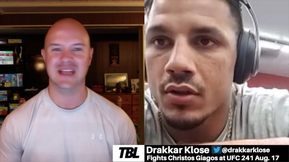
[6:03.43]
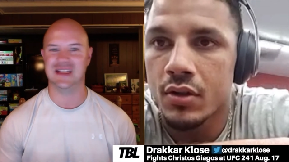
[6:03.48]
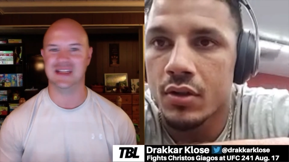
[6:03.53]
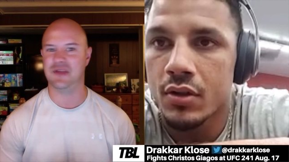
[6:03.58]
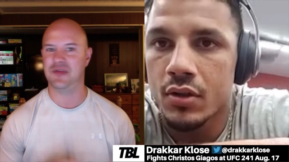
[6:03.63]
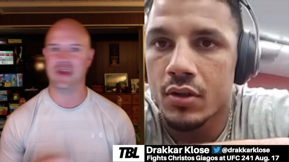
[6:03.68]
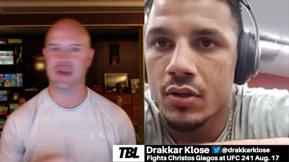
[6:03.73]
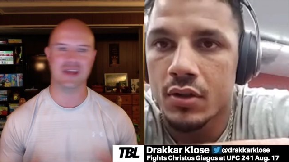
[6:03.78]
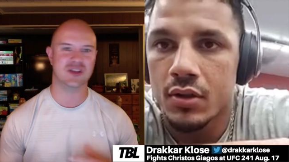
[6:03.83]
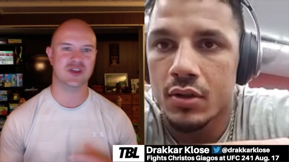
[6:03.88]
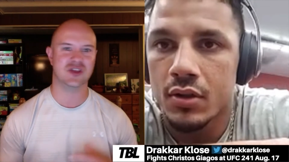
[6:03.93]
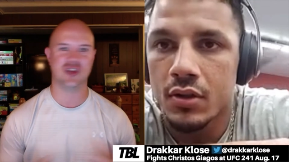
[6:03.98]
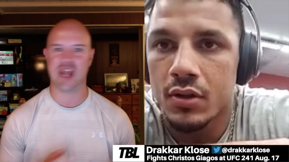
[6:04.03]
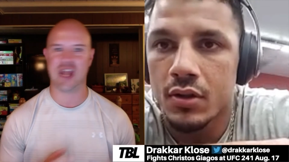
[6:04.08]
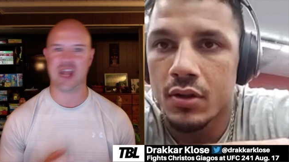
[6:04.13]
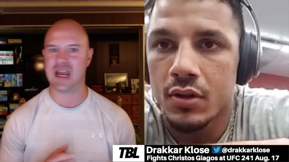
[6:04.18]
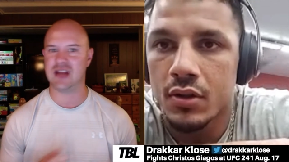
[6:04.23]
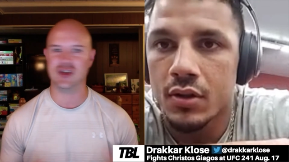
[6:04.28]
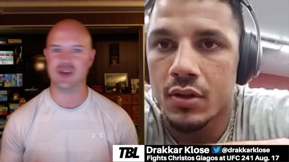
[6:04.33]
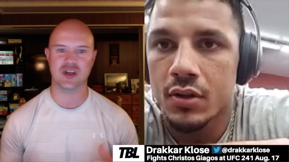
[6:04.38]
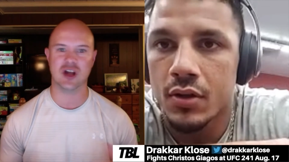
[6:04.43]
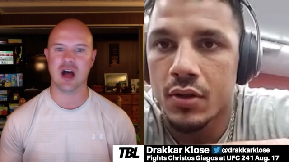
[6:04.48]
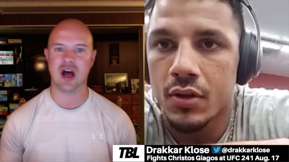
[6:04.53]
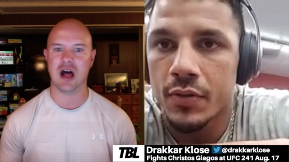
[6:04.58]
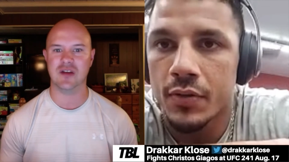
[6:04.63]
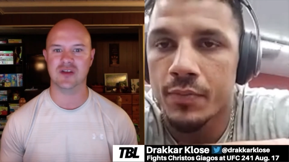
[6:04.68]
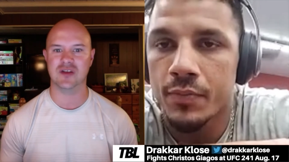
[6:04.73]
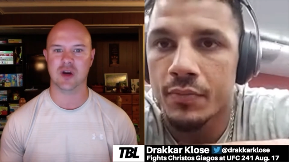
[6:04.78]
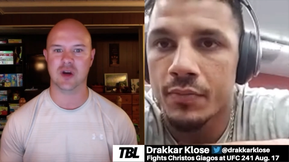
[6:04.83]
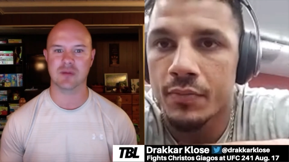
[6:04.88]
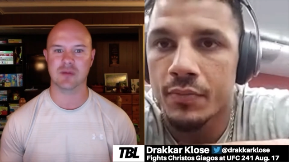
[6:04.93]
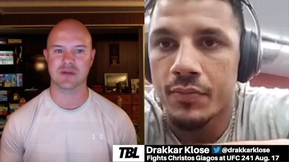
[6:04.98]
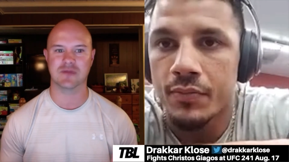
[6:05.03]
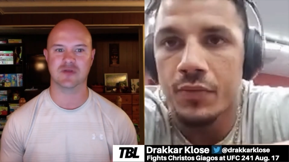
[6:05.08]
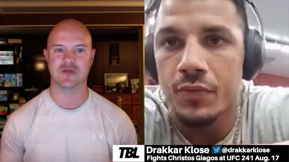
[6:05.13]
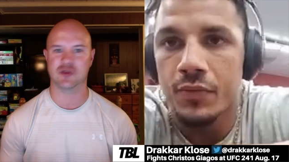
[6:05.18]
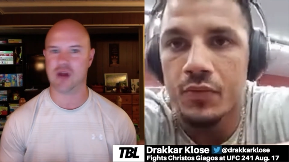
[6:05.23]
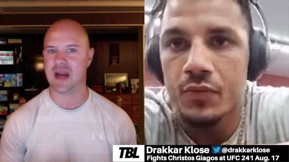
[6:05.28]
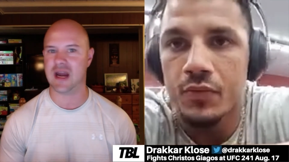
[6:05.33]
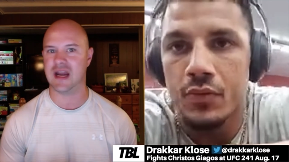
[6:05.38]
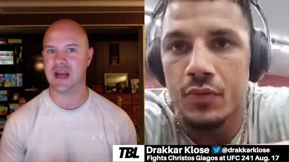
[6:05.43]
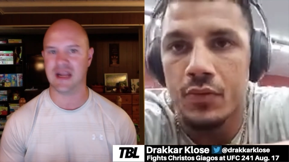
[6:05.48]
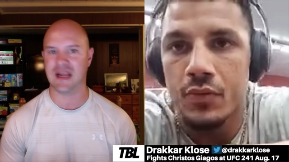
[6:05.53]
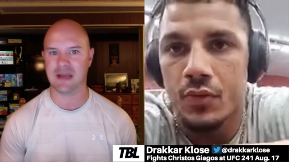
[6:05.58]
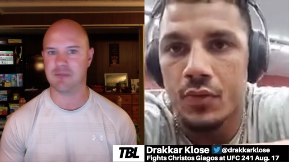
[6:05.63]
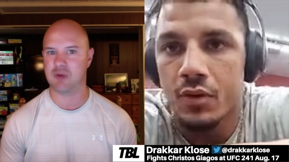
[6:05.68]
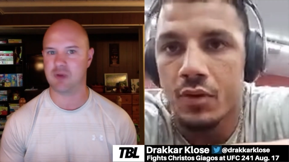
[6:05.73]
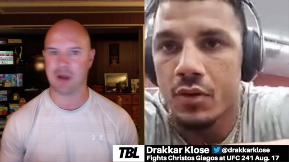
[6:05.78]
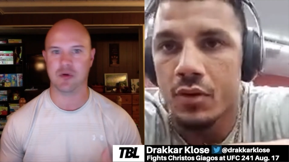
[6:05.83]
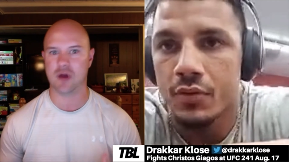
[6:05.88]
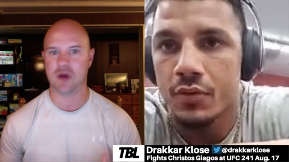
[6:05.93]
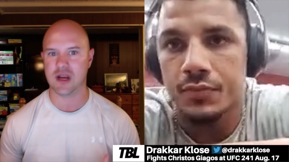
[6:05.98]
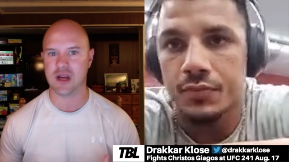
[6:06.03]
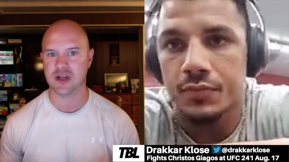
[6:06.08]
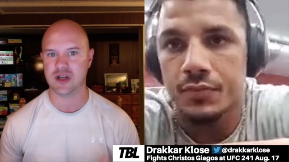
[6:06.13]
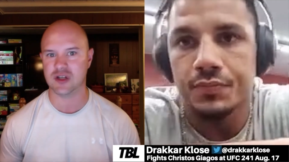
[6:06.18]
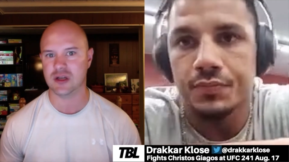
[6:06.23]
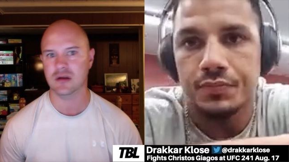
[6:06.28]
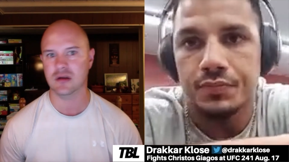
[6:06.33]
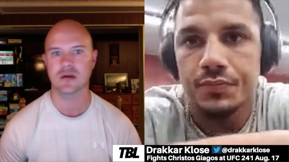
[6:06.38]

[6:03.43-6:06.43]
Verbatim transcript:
Speaker 1: Did things change at all in terms of training and preparation?